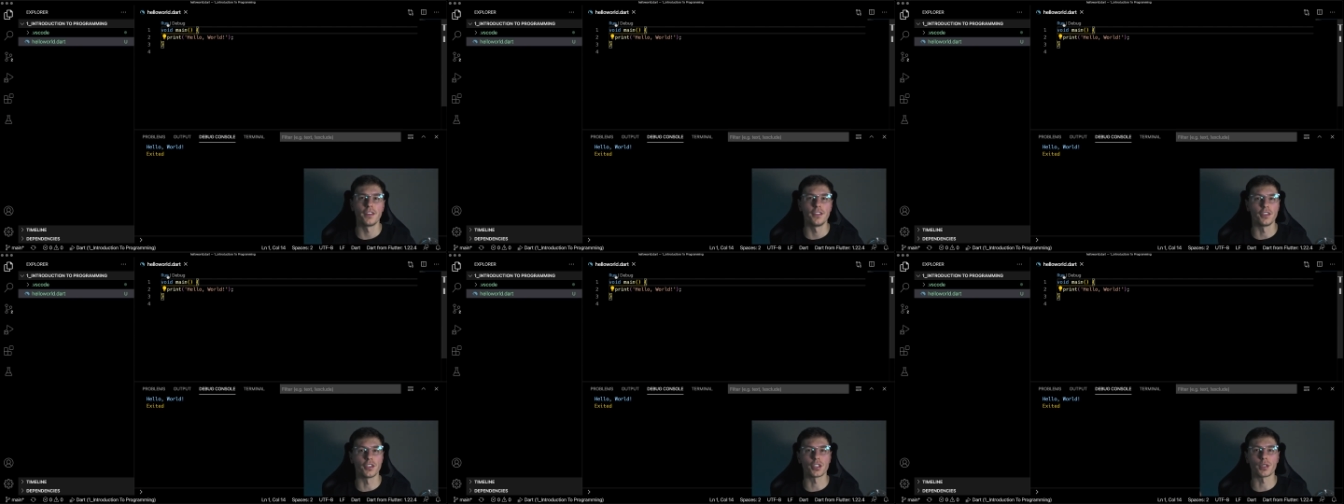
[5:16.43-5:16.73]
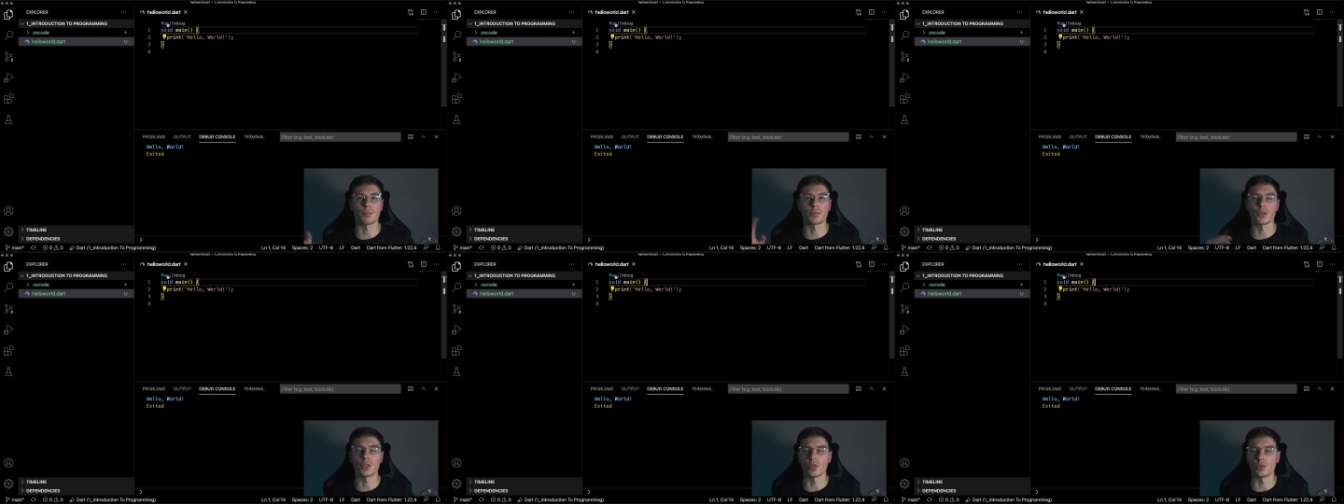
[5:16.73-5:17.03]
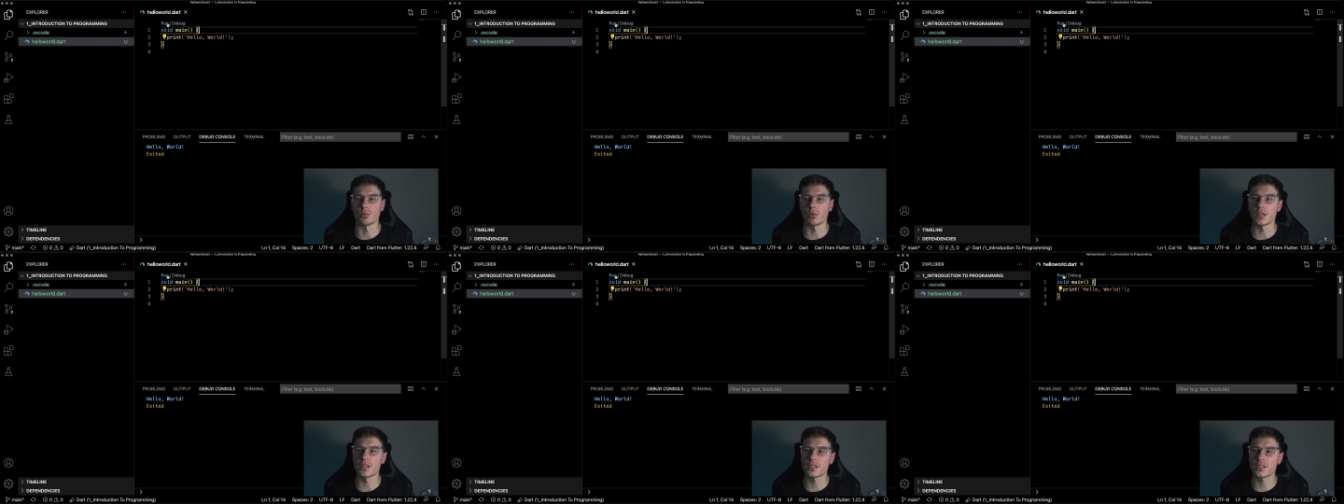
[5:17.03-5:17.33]
The
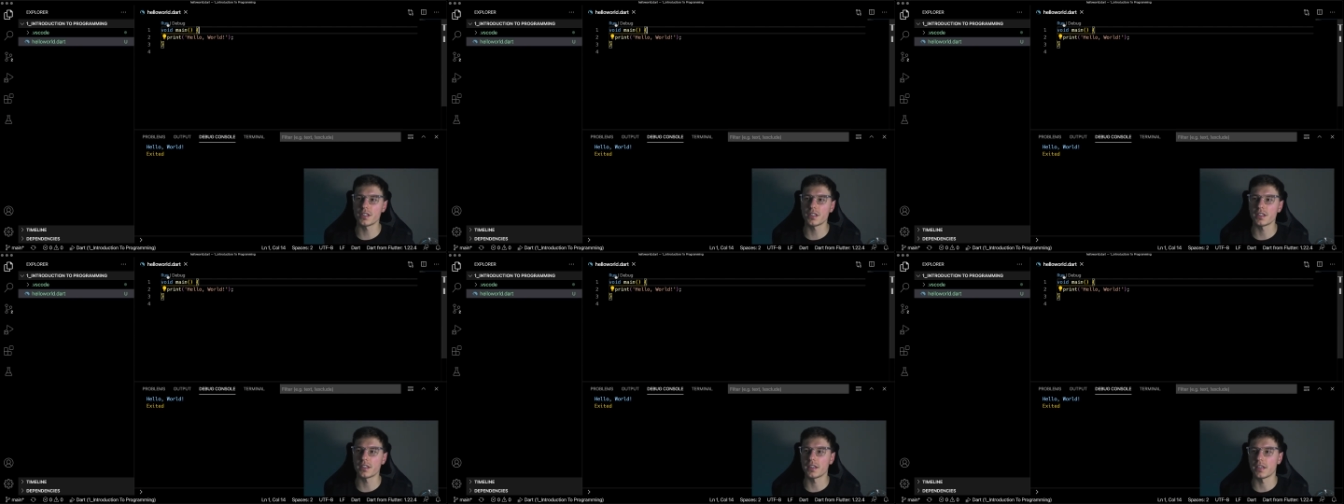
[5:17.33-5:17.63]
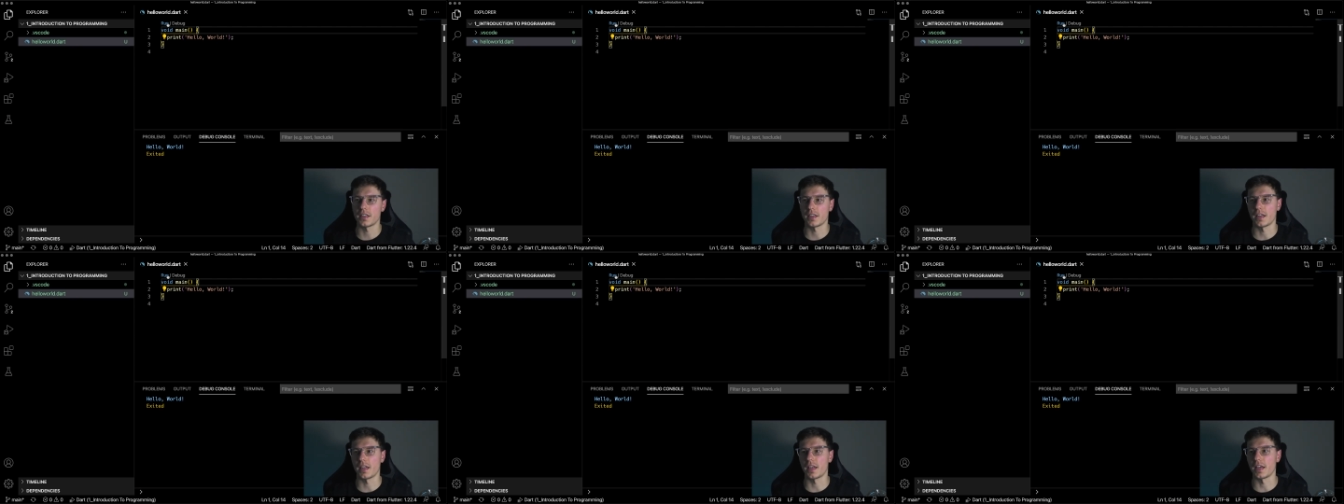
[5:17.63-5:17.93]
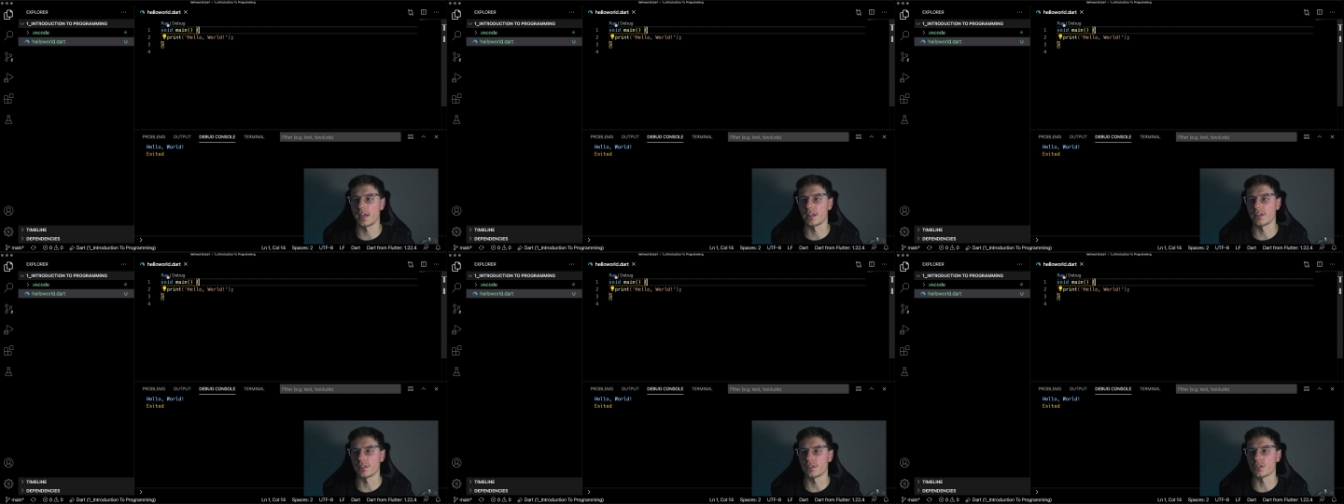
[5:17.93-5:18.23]
computer runs it,
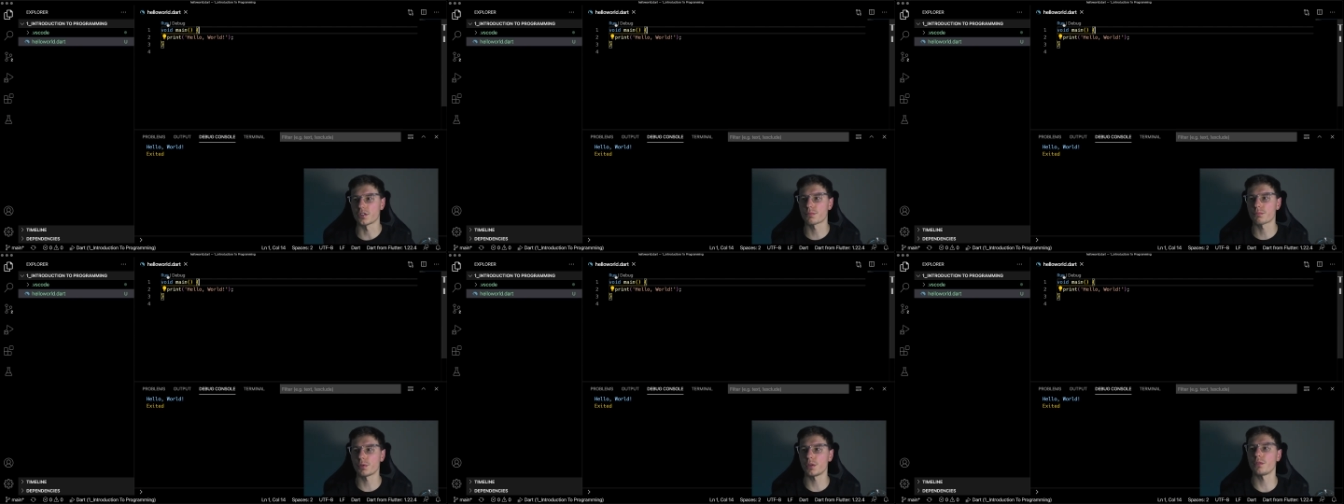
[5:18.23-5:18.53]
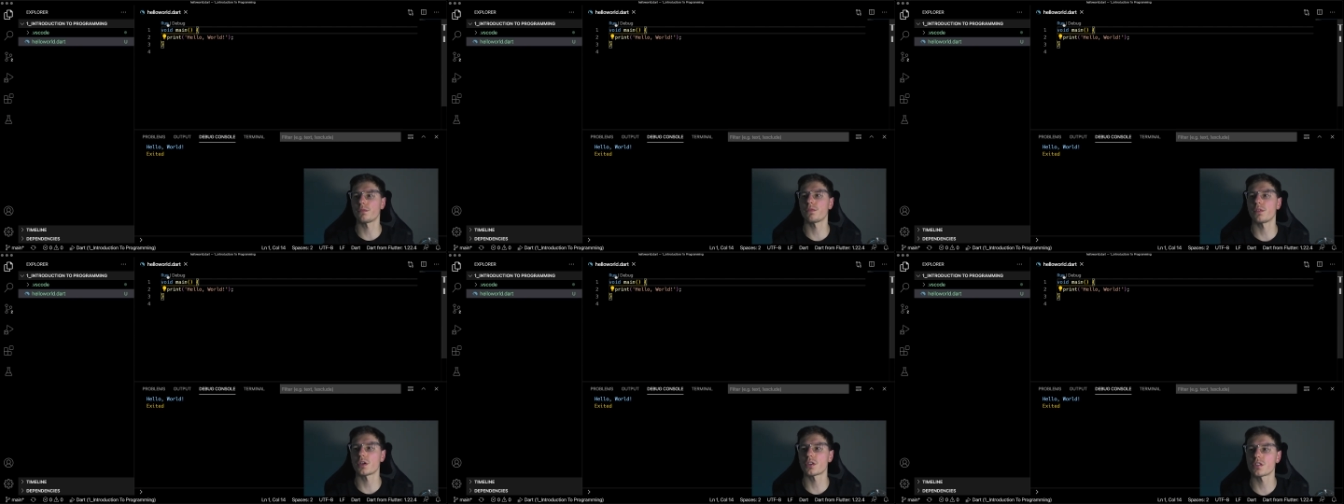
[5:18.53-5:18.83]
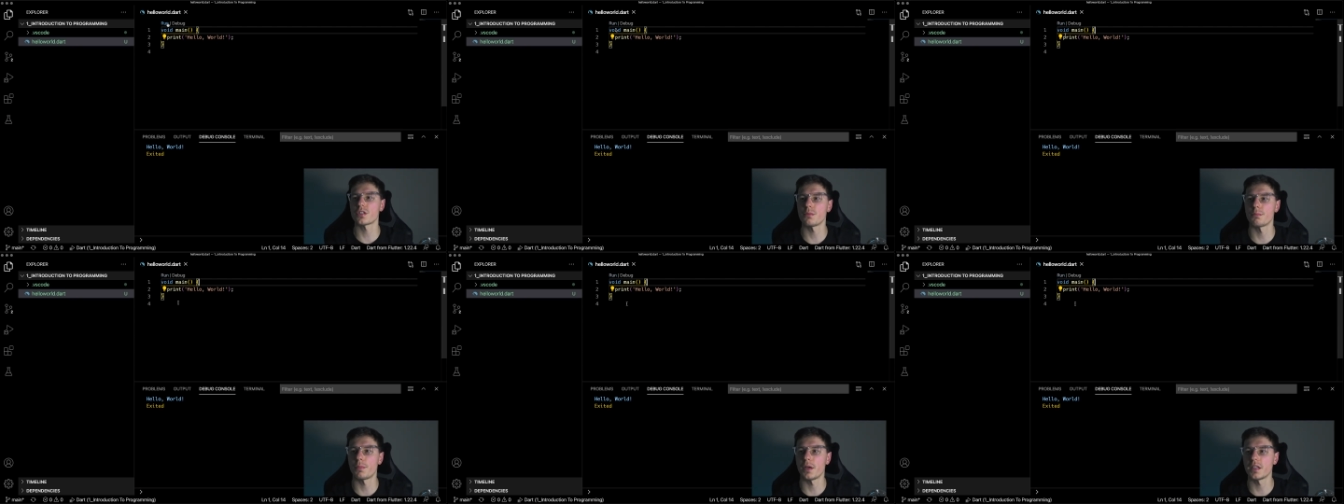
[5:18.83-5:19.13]
and this print
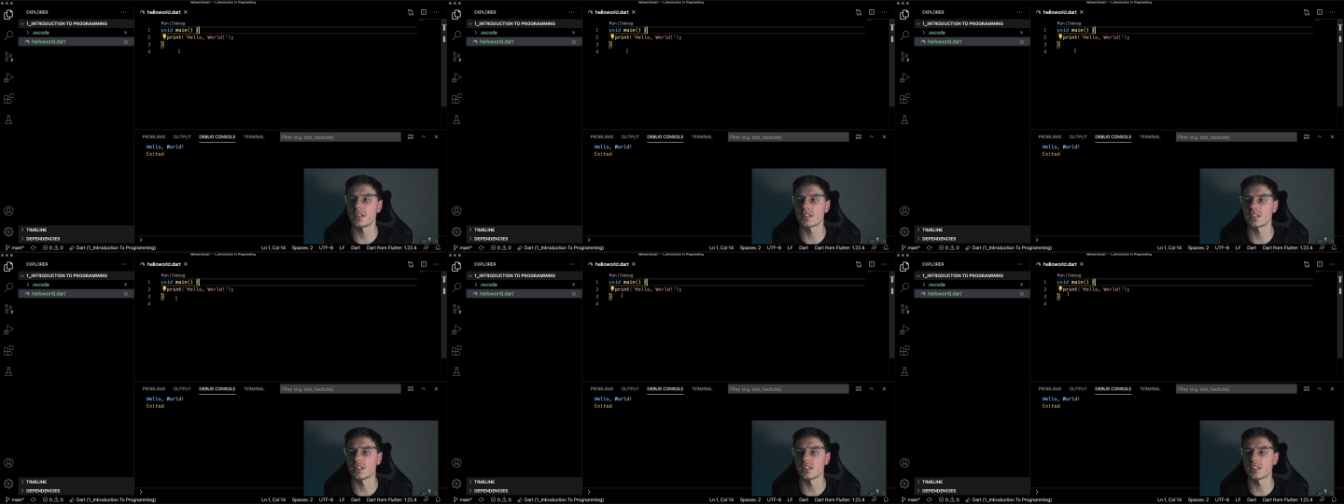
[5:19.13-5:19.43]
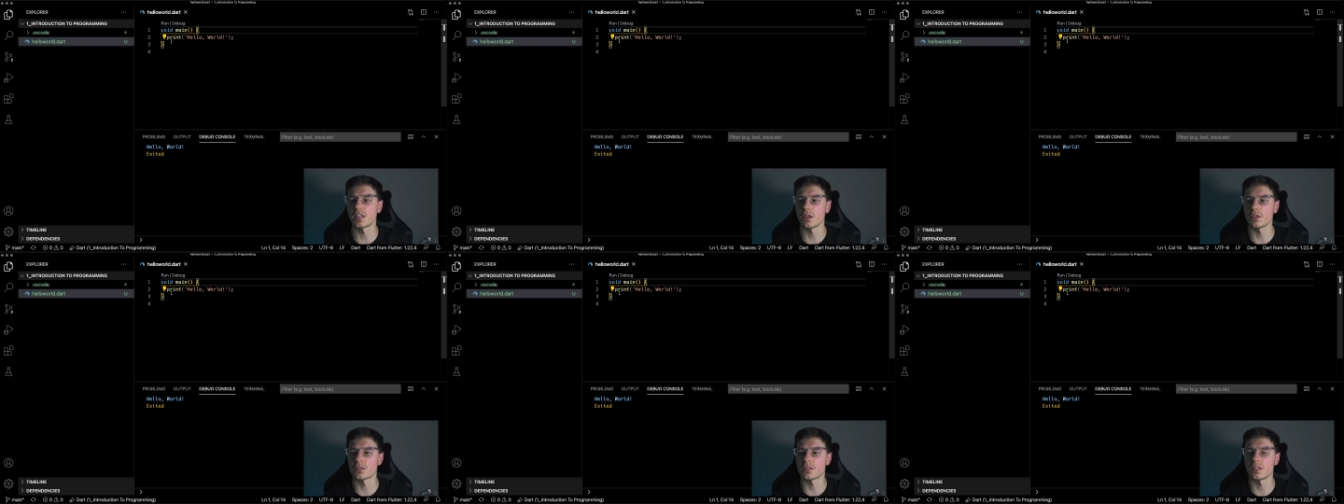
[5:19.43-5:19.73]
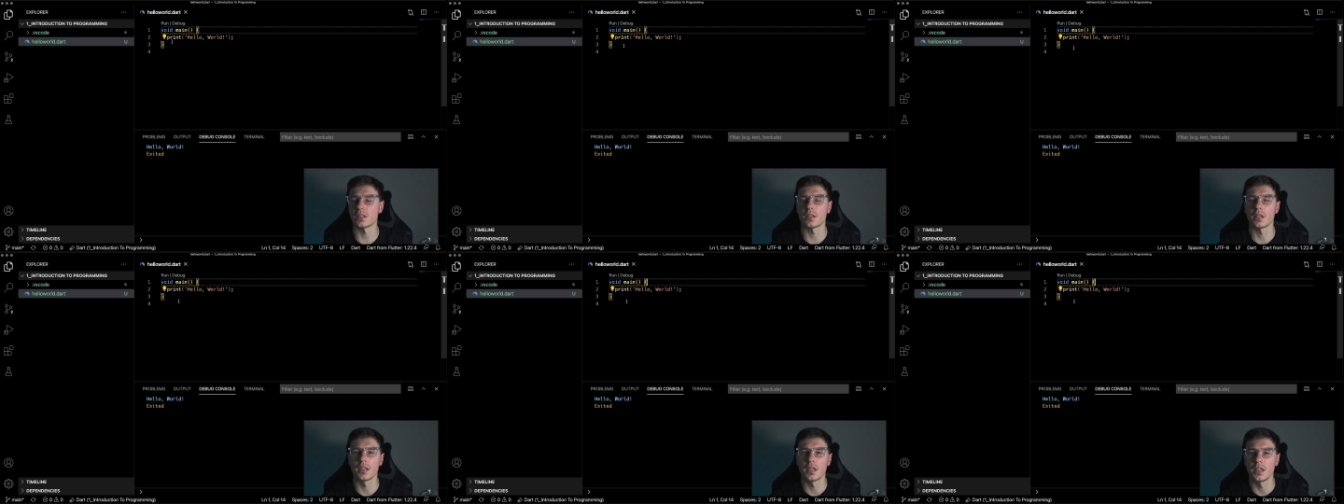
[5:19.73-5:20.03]
function basically tells
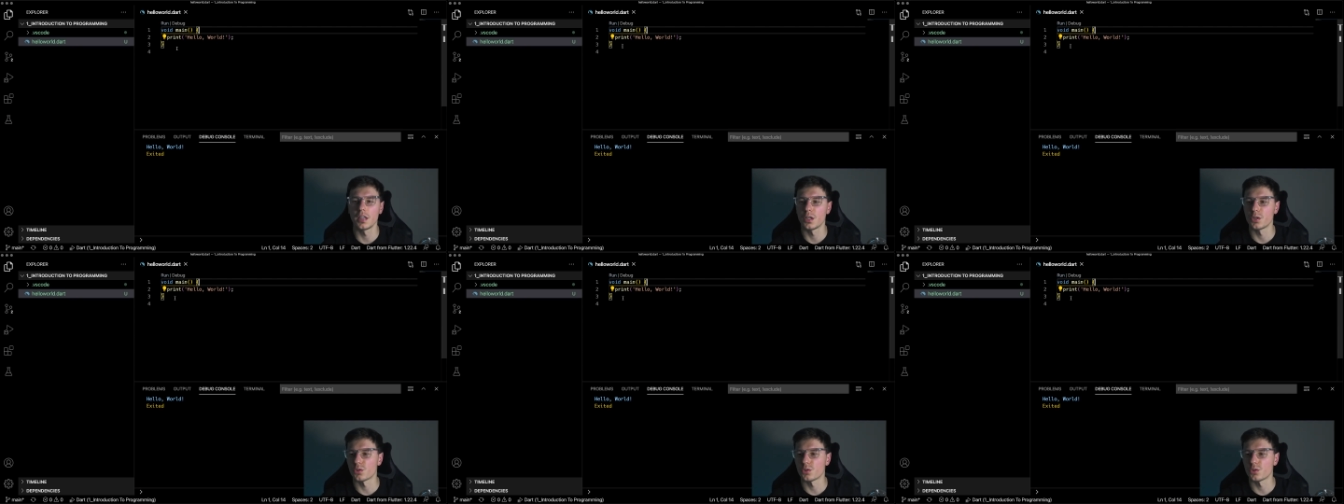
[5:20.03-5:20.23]
it